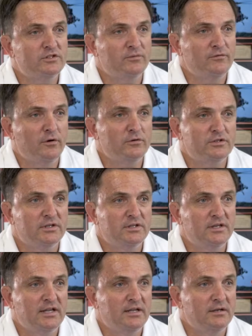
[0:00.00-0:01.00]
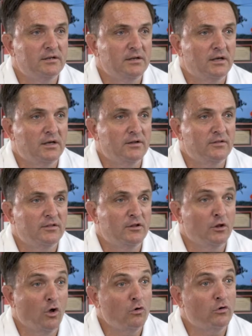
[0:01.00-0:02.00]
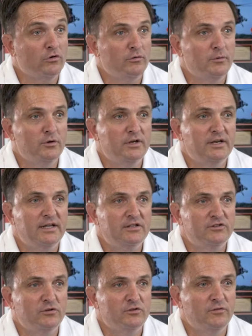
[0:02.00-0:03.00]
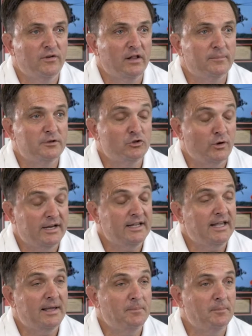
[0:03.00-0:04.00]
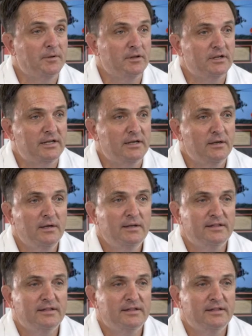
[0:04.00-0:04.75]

with some folks in the local community to develop a training capability